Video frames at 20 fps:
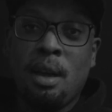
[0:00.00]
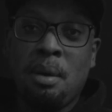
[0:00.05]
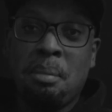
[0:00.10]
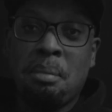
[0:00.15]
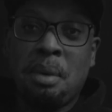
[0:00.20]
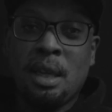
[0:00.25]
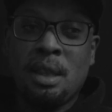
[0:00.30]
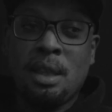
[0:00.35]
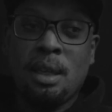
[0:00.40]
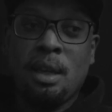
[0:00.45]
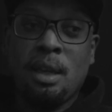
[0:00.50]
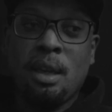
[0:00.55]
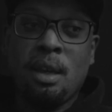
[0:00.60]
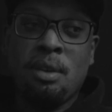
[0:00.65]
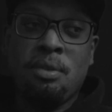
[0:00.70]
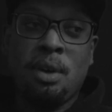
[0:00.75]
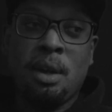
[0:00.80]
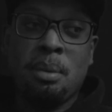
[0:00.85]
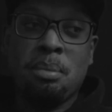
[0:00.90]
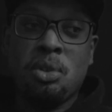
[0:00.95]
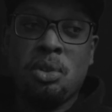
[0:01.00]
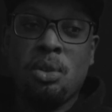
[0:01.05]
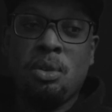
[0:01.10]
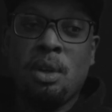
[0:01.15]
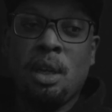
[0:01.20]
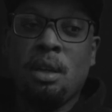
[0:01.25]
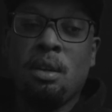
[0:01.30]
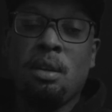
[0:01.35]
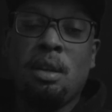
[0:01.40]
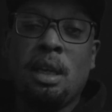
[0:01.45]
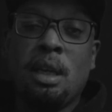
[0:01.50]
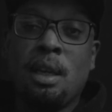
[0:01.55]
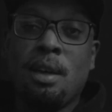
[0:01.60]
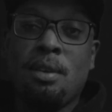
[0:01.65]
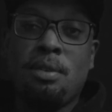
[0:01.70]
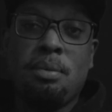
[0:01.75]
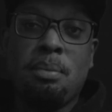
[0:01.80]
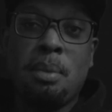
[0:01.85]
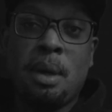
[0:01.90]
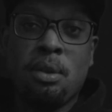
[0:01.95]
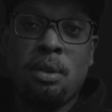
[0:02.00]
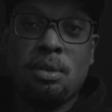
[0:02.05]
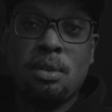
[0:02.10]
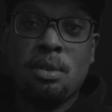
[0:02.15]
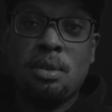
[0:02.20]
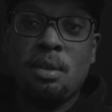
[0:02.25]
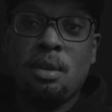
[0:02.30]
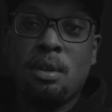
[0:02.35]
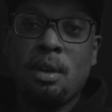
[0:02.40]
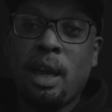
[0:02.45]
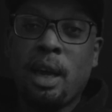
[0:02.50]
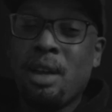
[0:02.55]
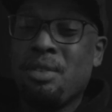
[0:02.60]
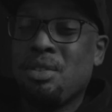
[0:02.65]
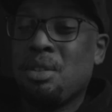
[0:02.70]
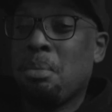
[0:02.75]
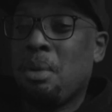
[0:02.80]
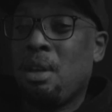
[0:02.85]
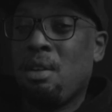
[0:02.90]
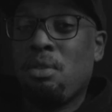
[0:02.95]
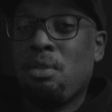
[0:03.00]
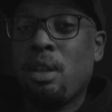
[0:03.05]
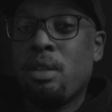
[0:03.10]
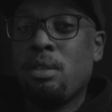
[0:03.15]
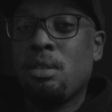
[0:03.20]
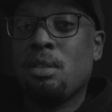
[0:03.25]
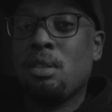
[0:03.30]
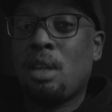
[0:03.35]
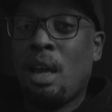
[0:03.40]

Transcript: I think if I'm shooting EF mount, I have some EF lenses.